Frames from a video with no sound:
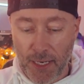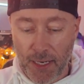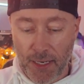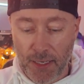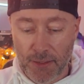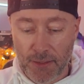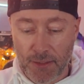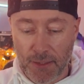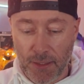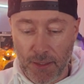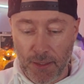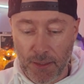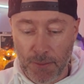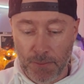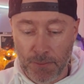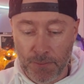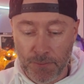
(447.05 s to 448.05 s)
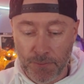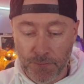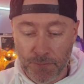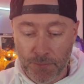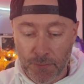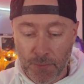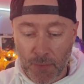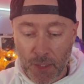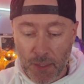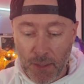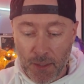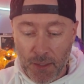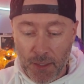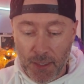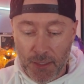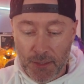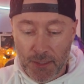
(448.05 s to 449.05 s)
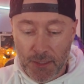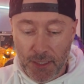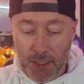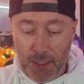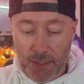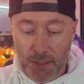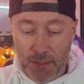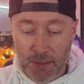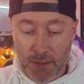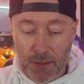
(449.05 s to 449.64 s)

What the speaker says: And it says